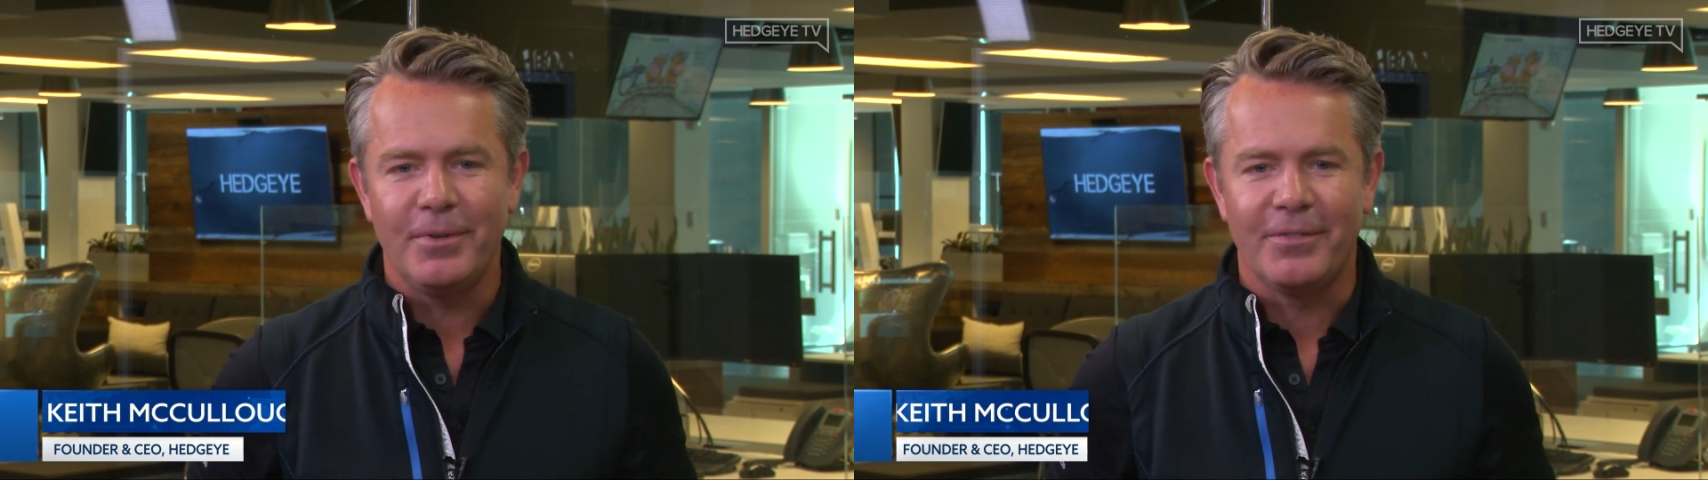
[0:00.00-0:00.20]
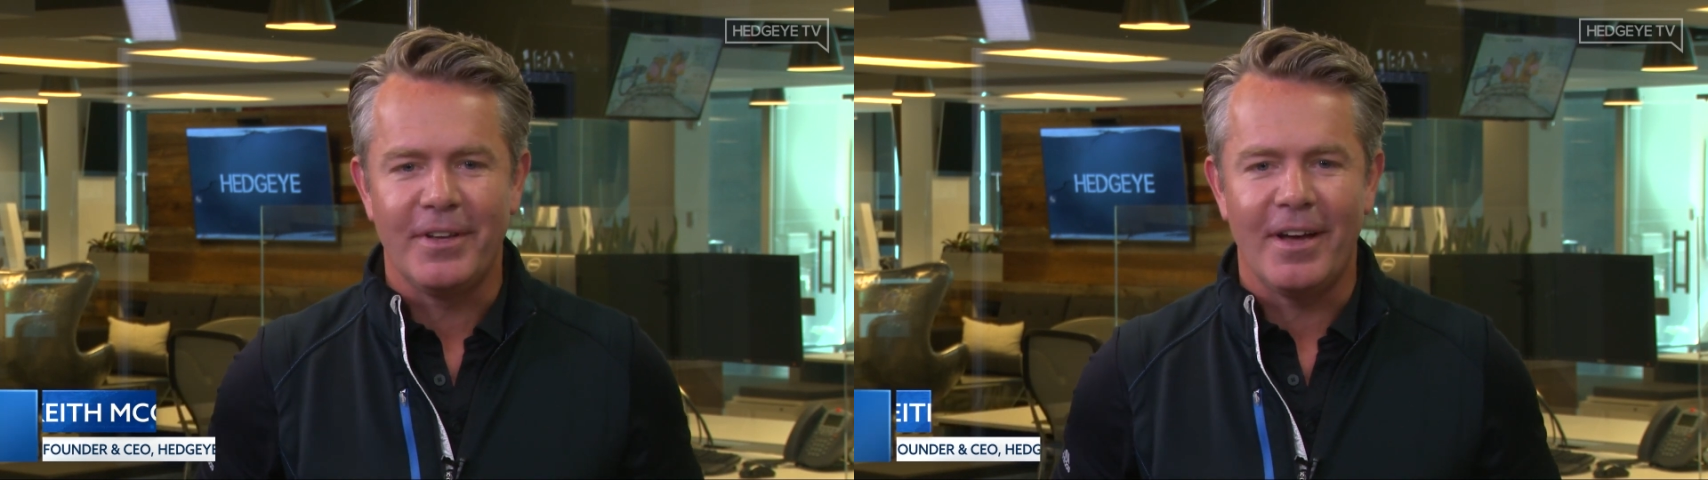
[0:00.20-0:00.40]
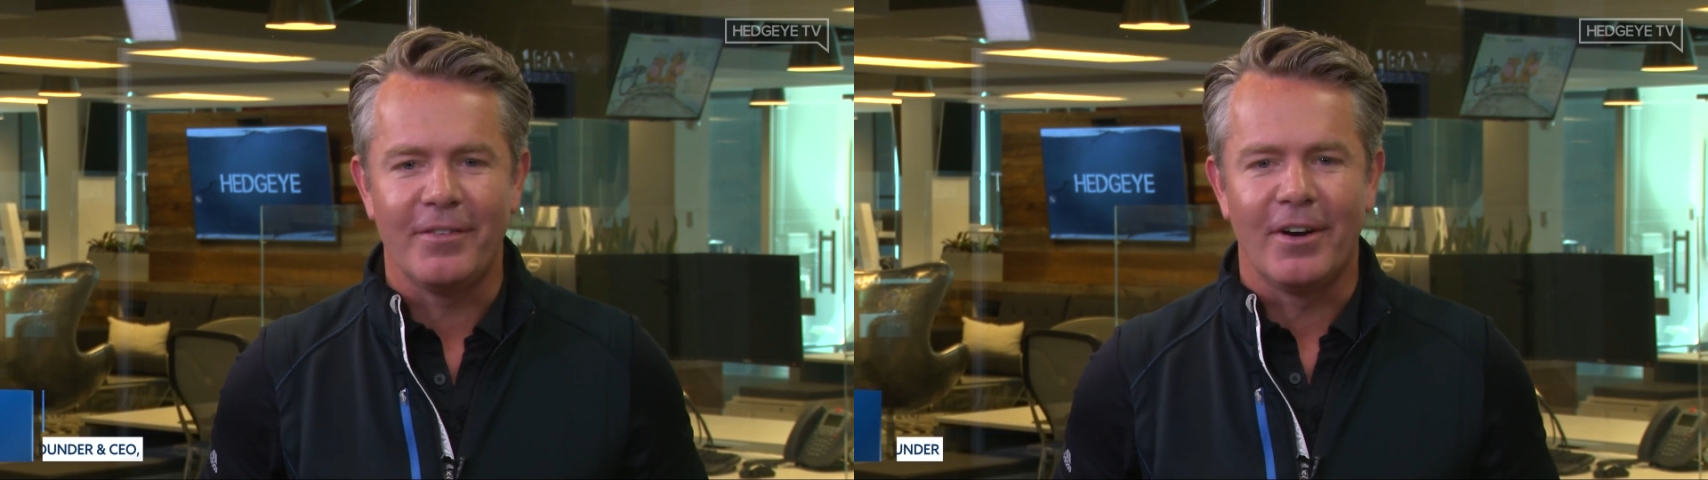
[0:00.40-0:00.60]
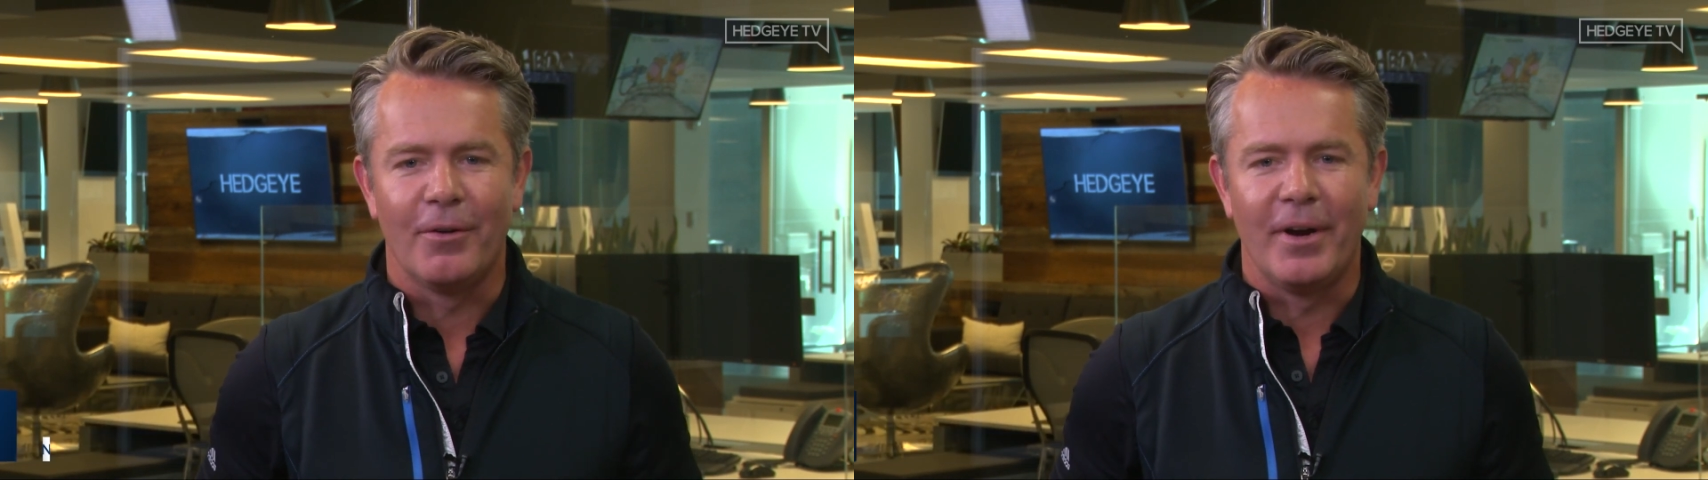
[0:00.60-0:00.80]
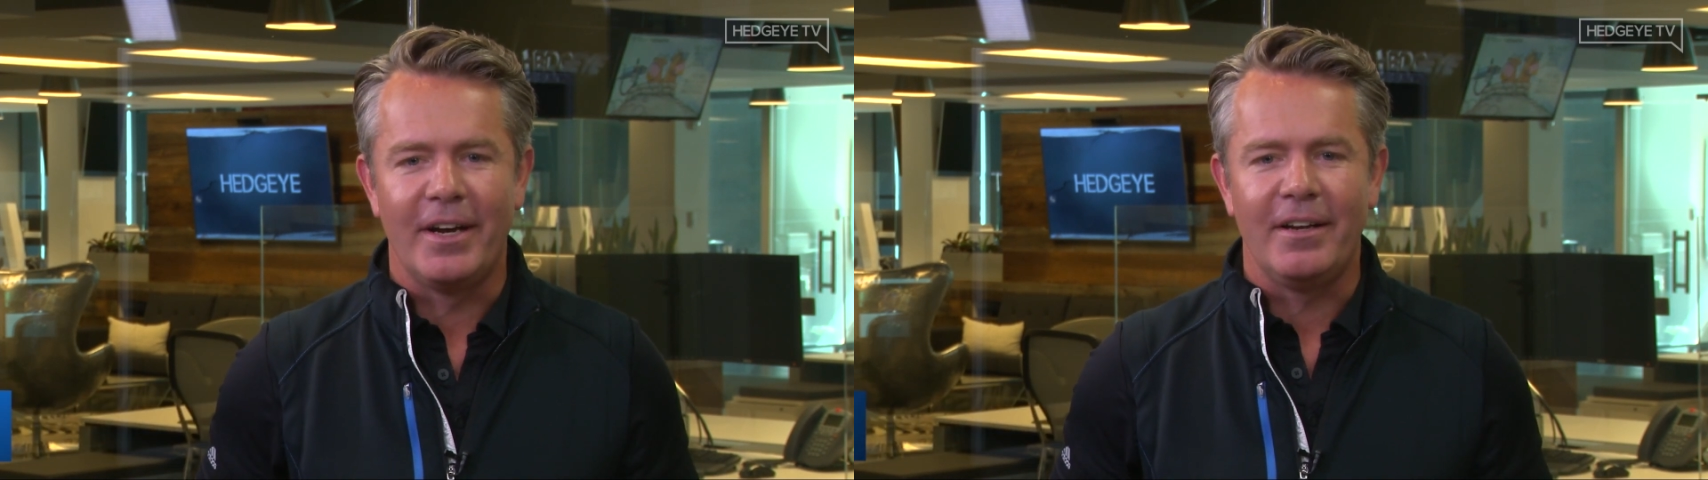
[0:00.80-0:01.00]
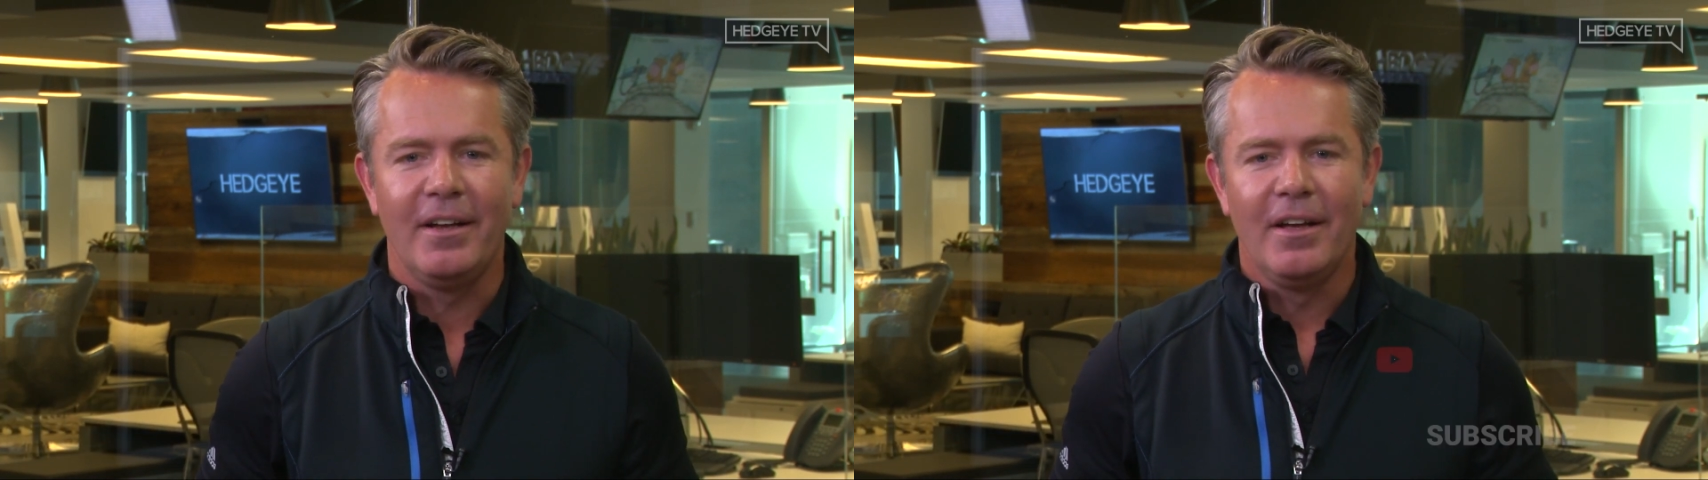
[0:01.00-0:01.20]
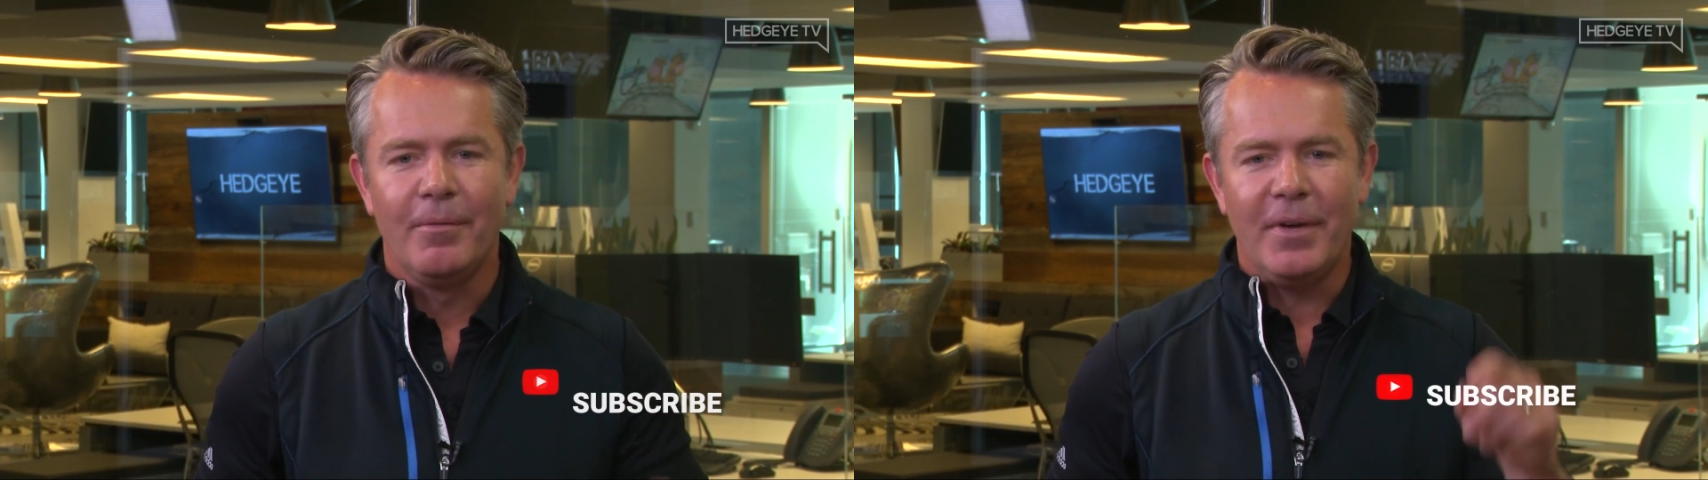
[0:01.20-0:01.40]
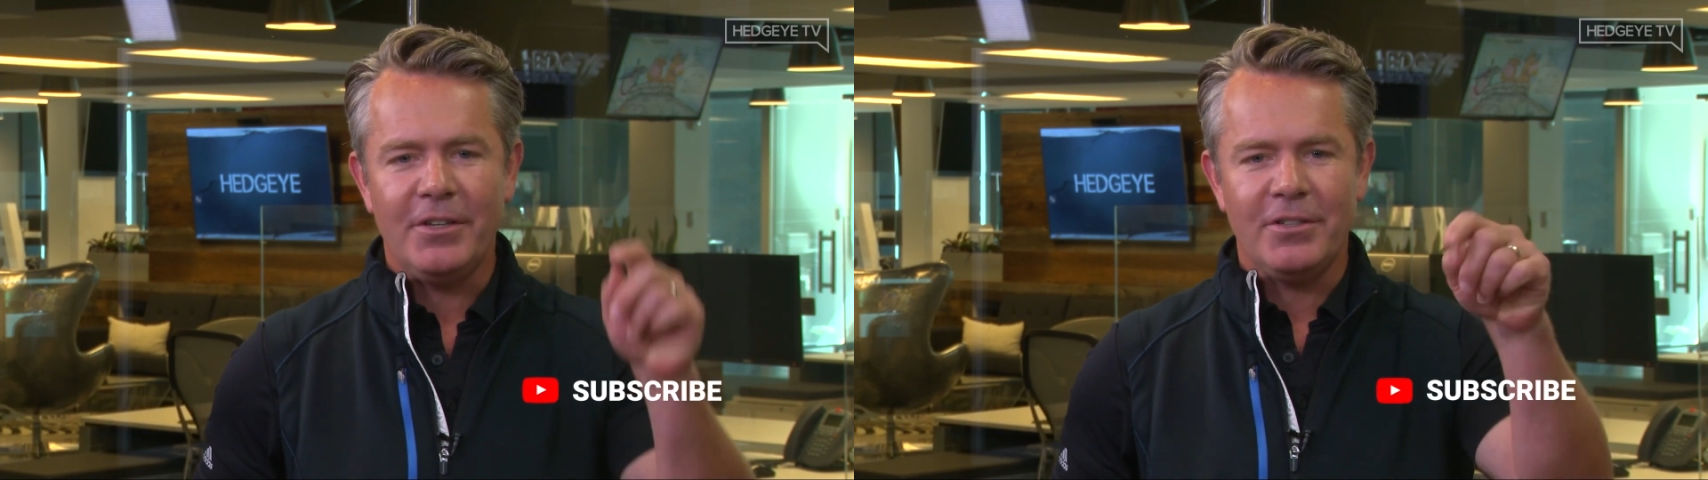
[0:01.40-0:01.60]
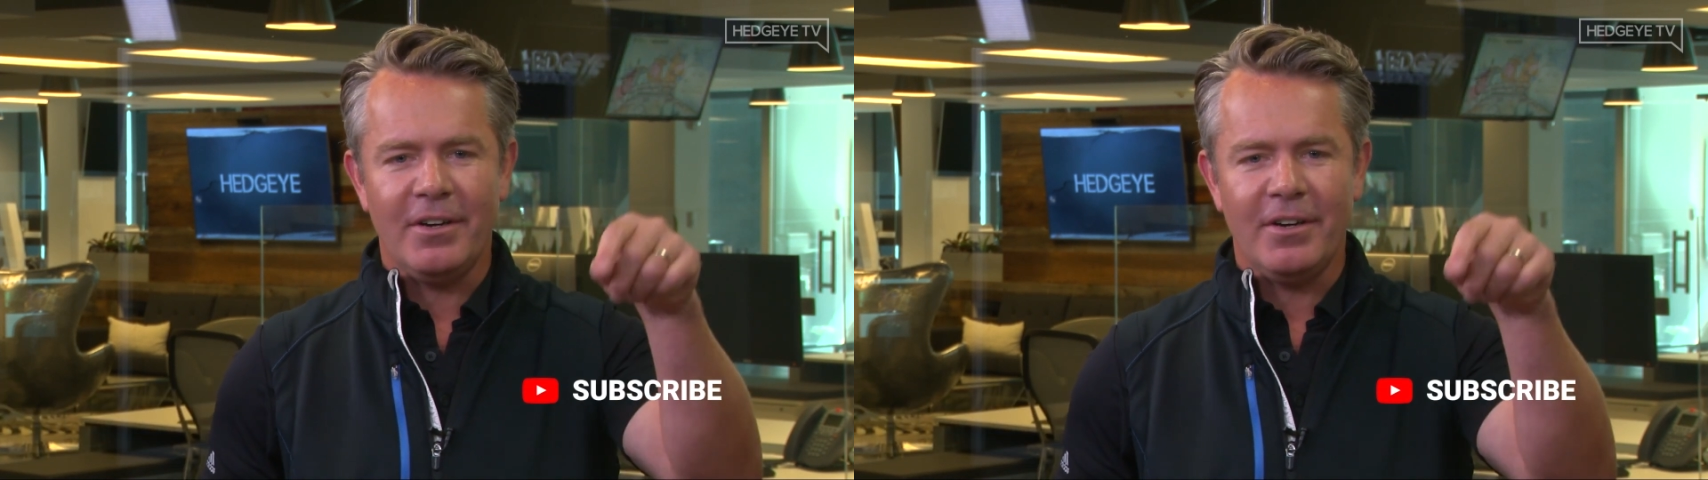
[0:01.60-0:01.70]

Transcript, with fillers: If you haven't already, make sure